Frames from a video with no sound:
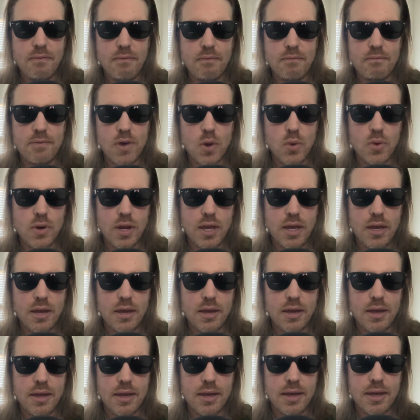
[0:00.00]
Voting
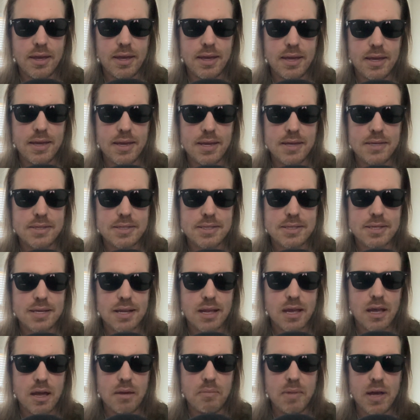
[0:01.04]
is
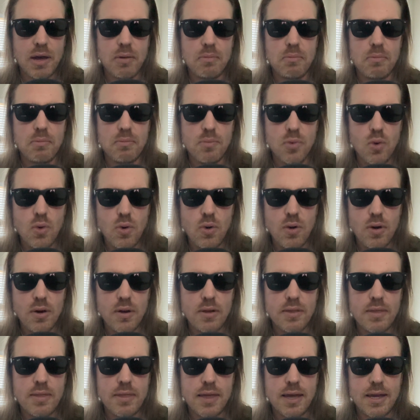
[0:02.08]
about more
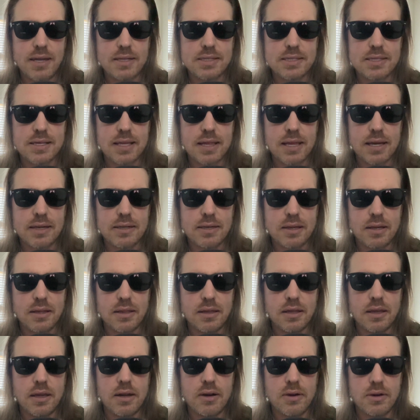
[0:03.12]
than selecting
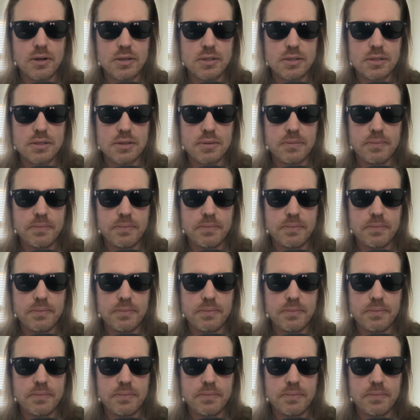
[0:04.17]
leaders.